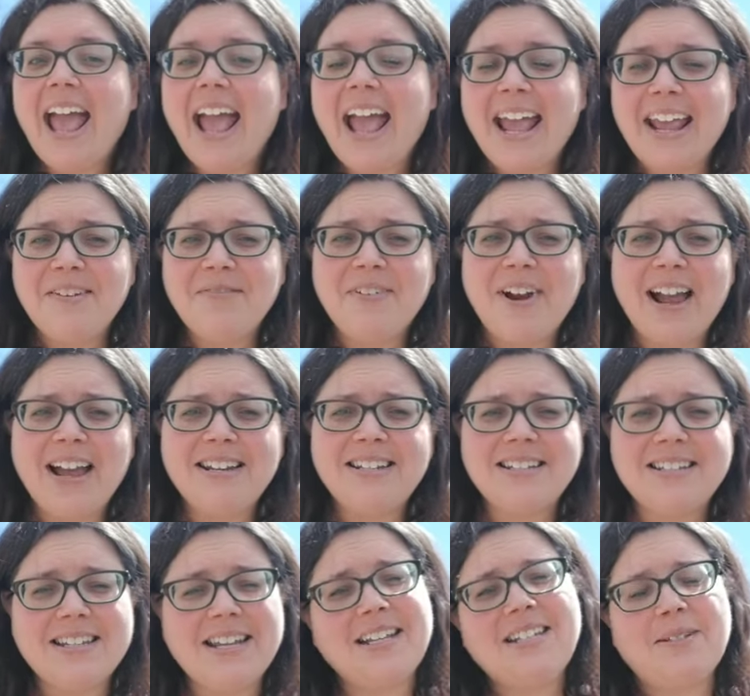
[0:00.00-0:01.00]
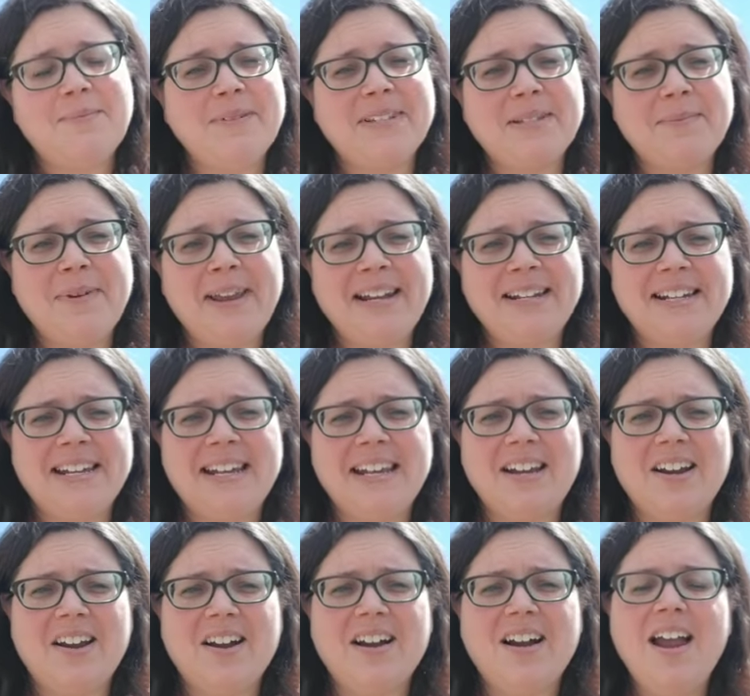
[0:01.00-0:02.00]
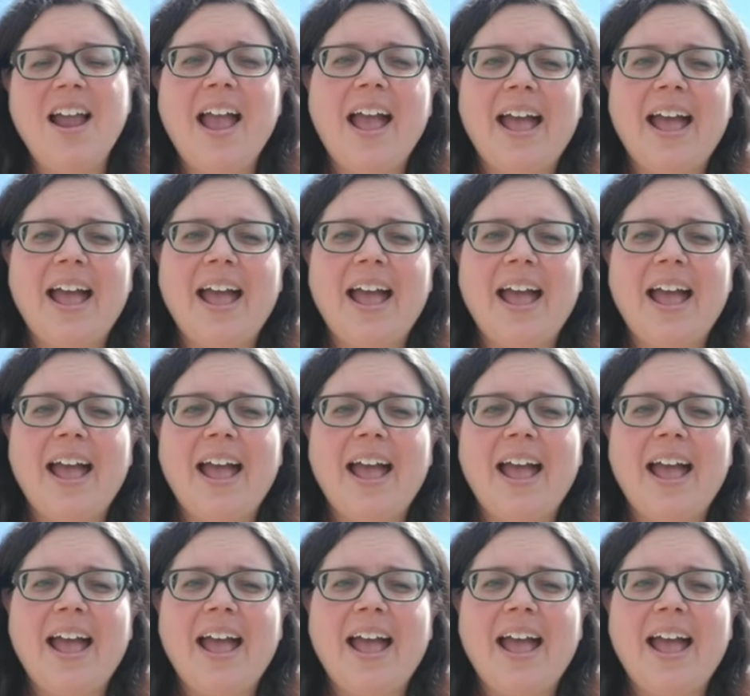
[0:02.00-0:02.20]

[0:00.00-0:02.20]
Hey friends, it's Miss Amanda here,